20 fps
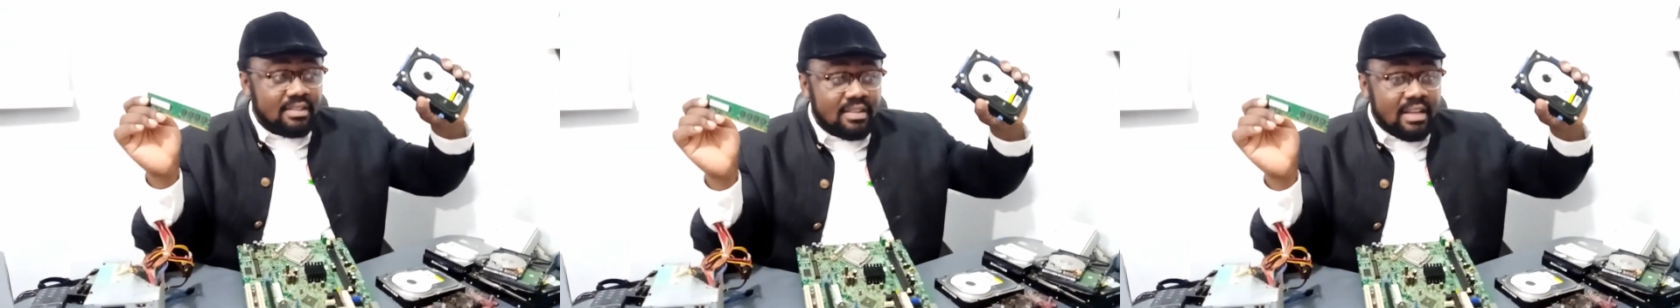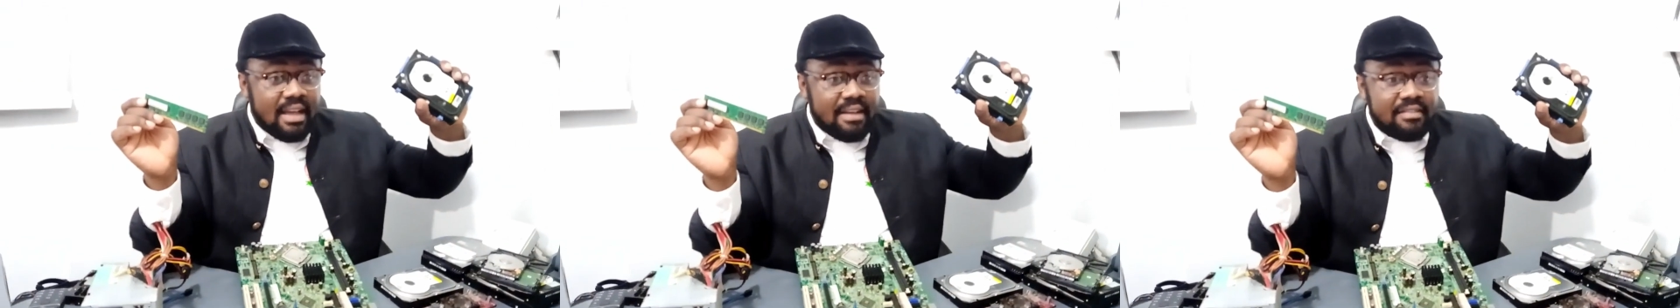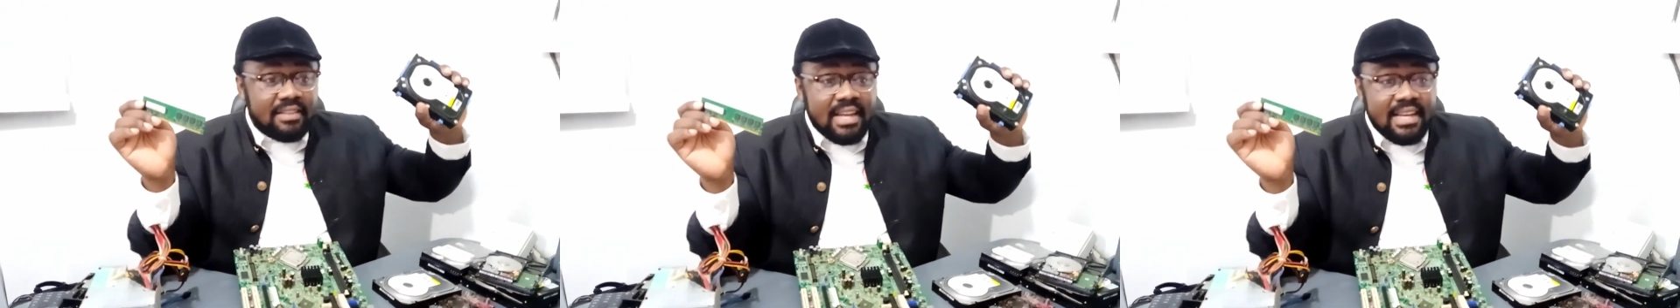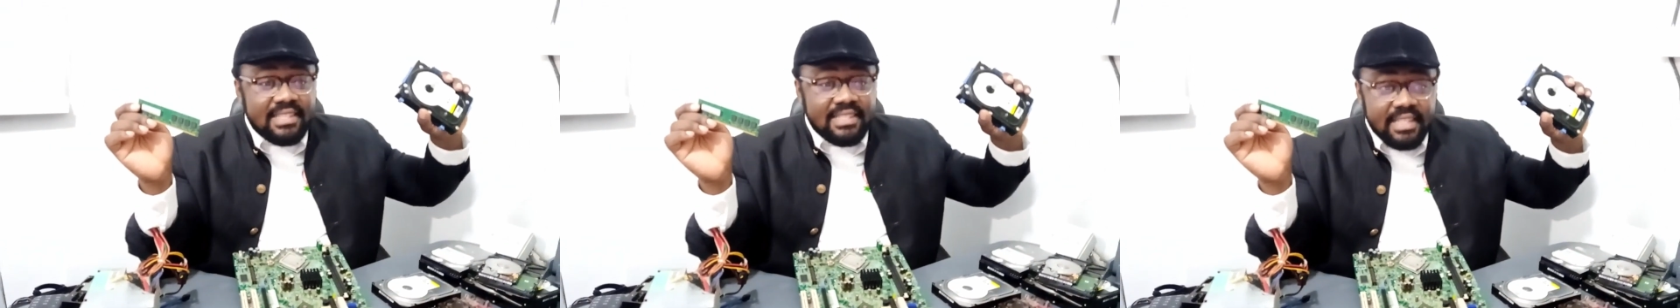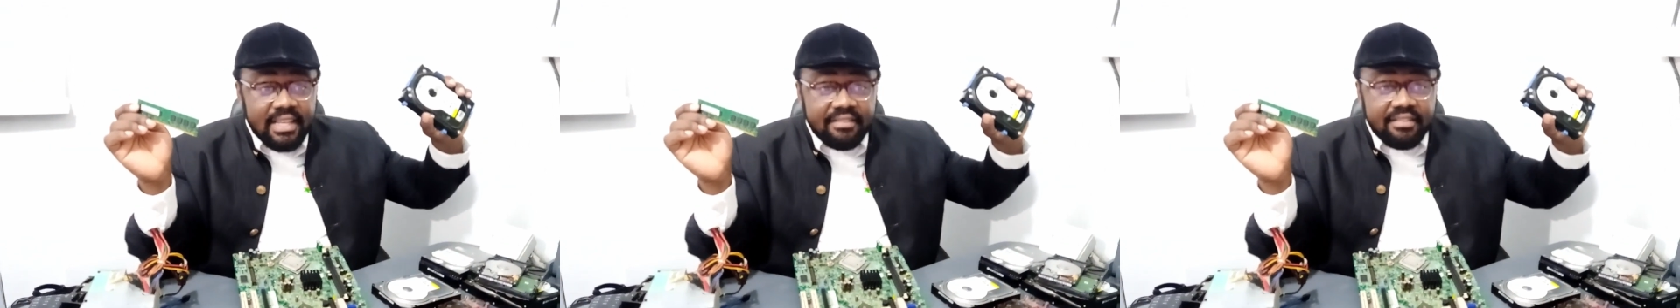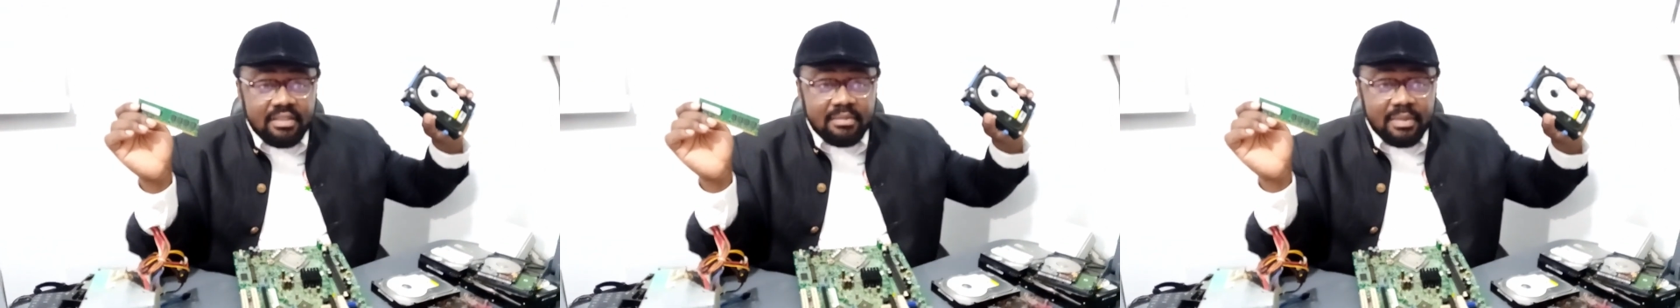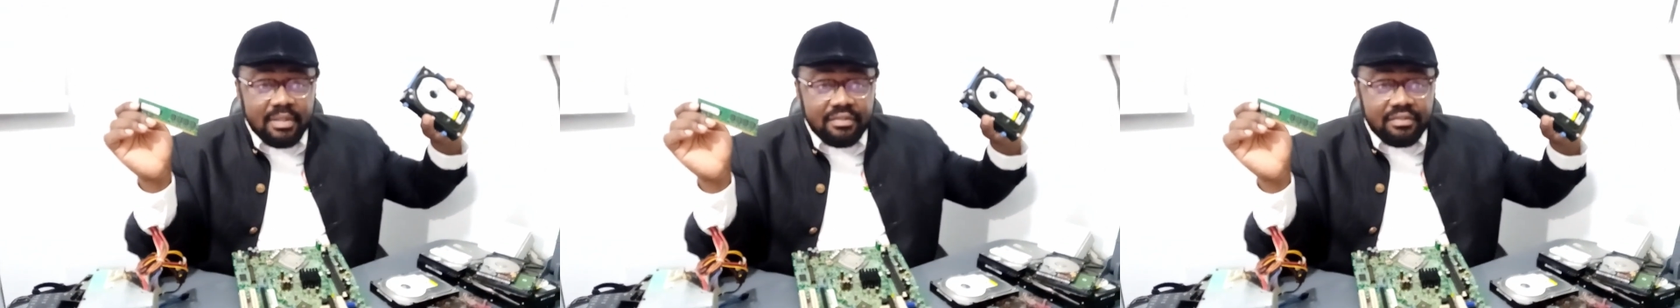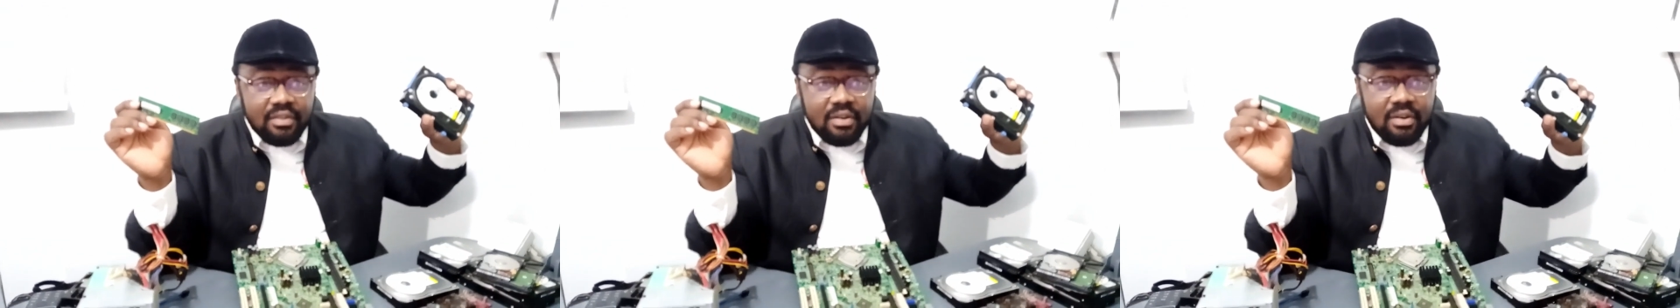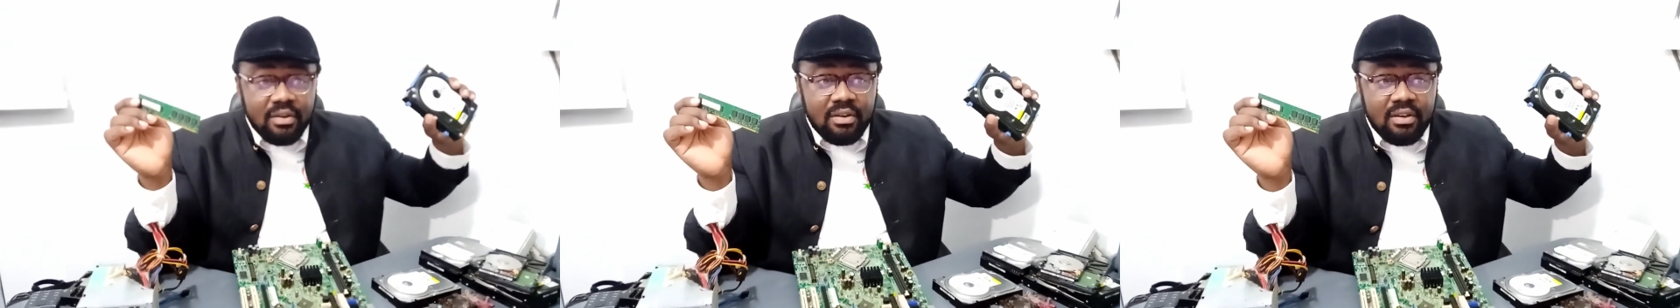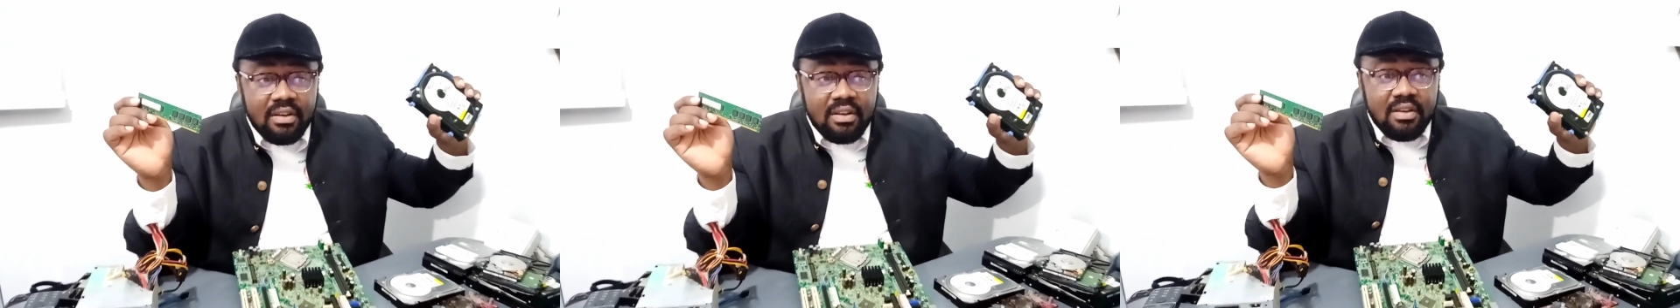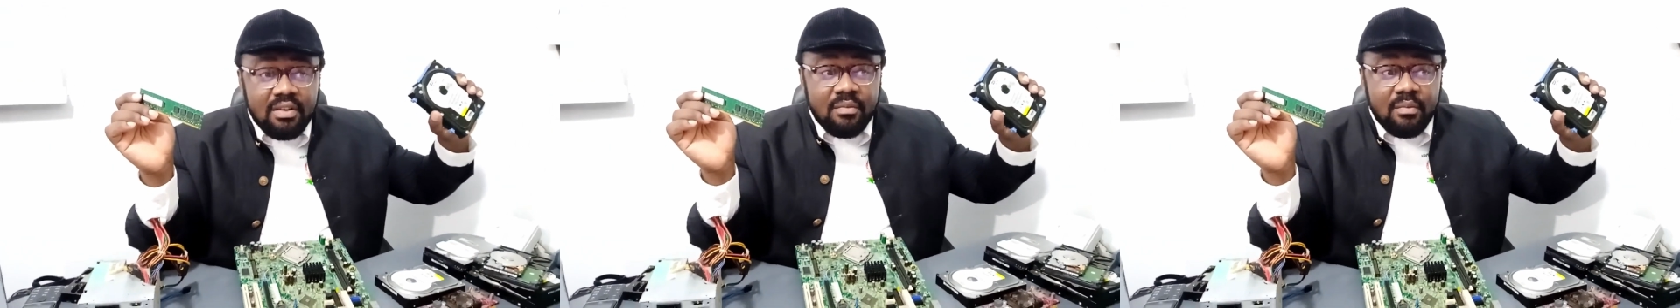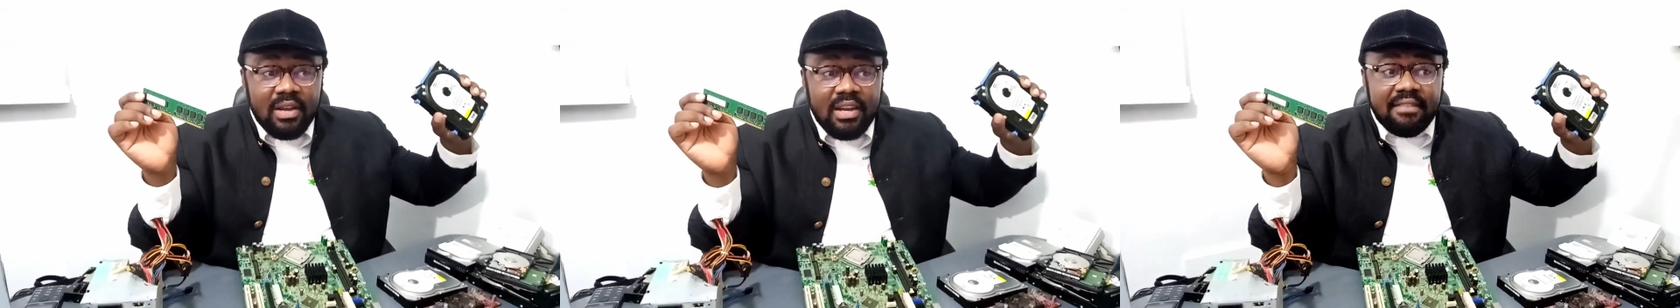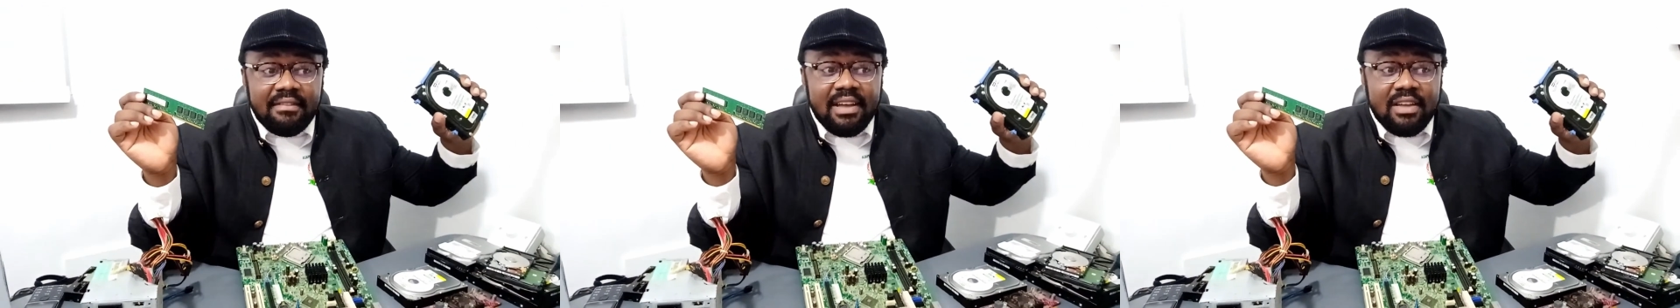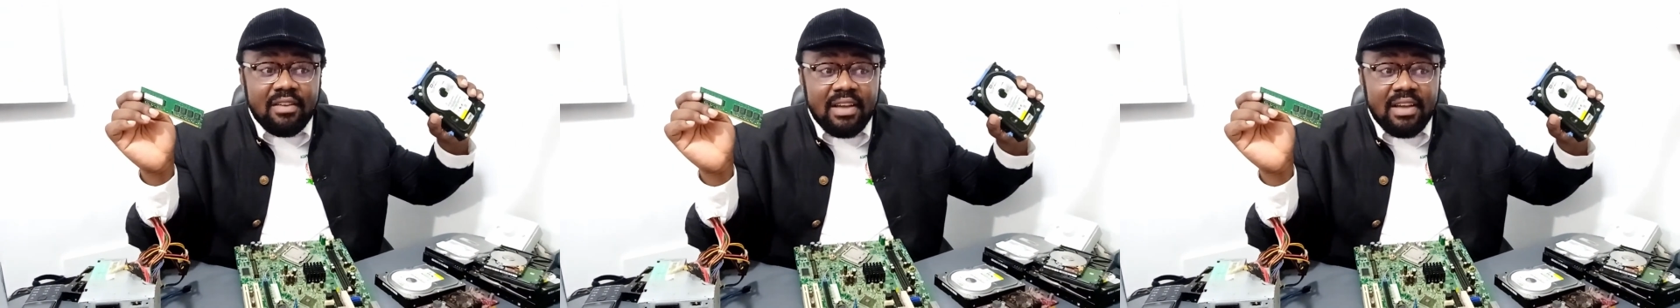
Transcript: Have you done saving before? Whenever